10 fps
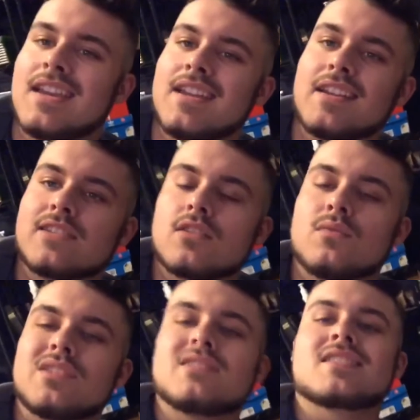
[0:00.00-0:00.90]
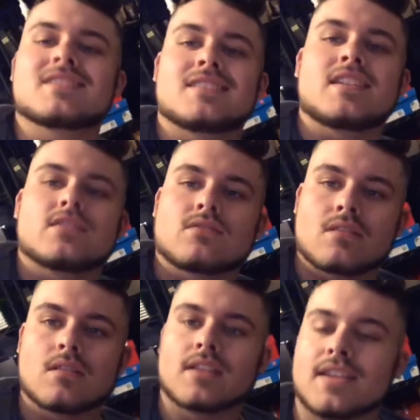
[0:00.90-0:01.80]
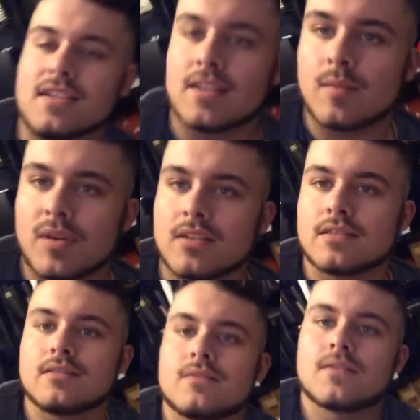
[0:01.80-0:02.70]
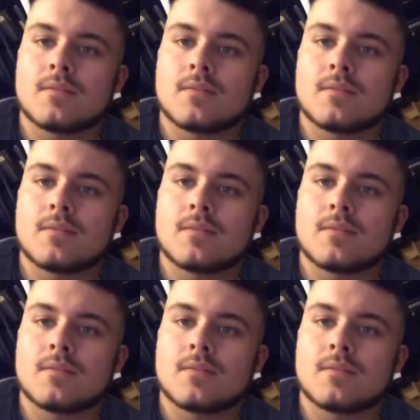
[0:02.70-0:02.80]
And as always, stay strong and stay positive.